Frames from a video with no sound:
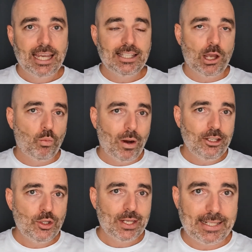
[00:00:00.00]
is that
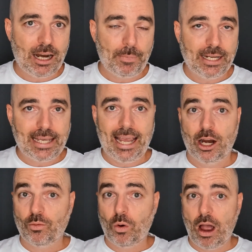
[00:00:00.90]
when you set up an
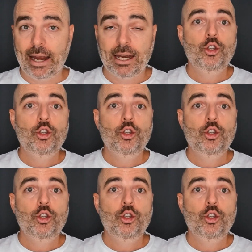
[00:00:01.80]
account right,